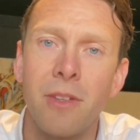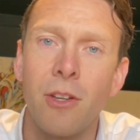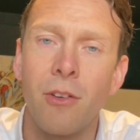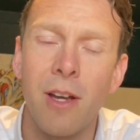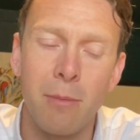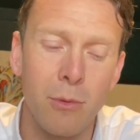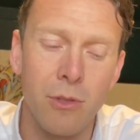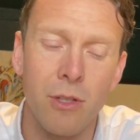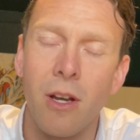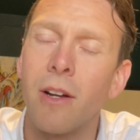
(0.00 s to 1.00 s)
You're able
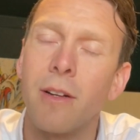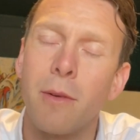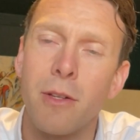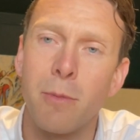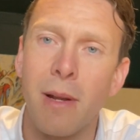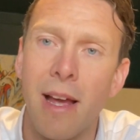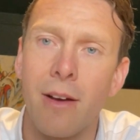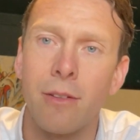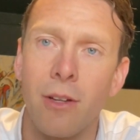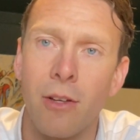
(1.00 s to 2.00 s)
to kind of split
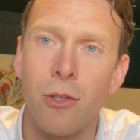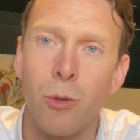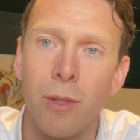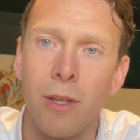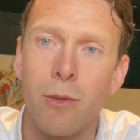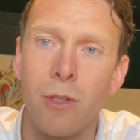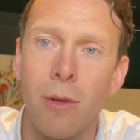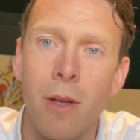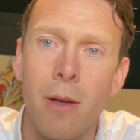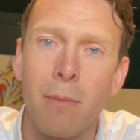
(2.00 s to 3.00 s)
out and join those. So
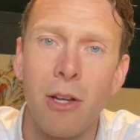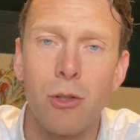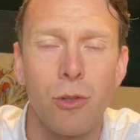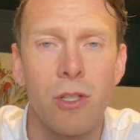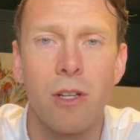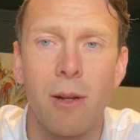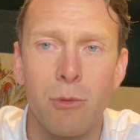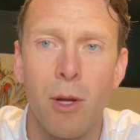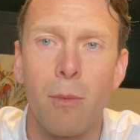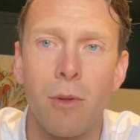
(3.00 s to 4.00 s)
make sure you sign up
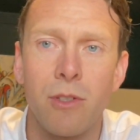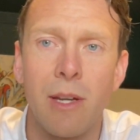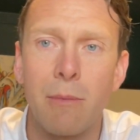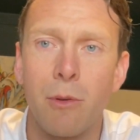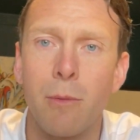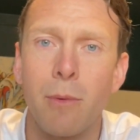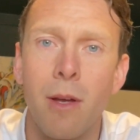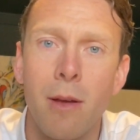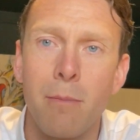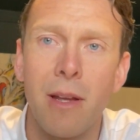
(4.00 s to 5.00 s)
to our WhatsApp group.
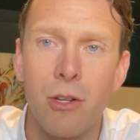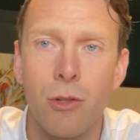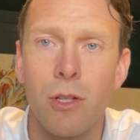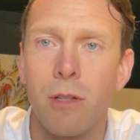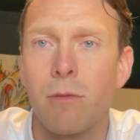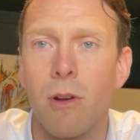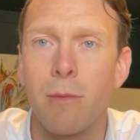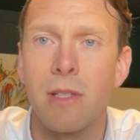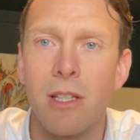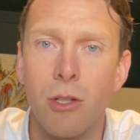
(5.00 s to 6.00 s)
Make sure you
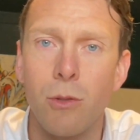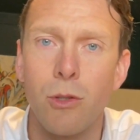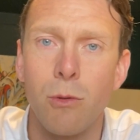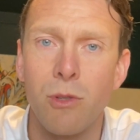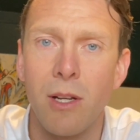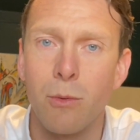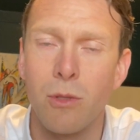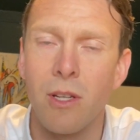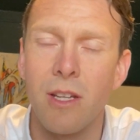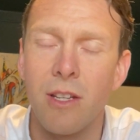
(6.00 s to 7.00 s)
subscribe to this YouTube channel
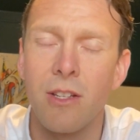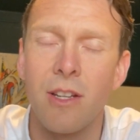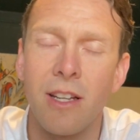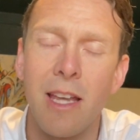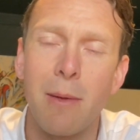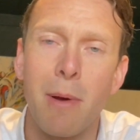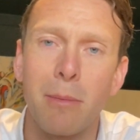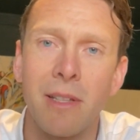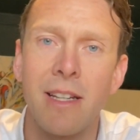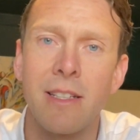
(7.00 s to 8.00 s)
so you can keep
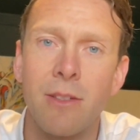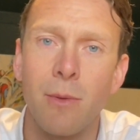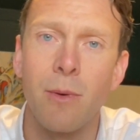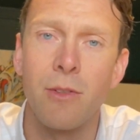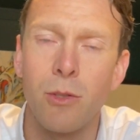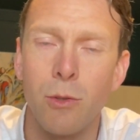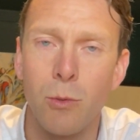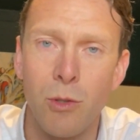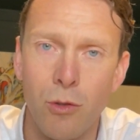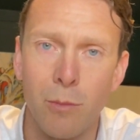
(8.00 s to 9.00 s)
updated as soon as
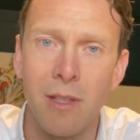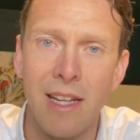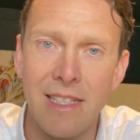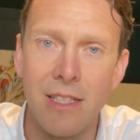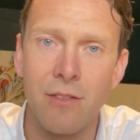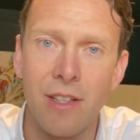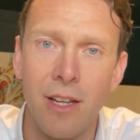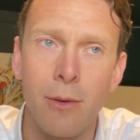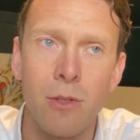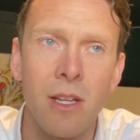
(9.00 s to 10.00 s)
we drop the latest
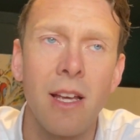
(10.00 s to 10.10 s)
videos.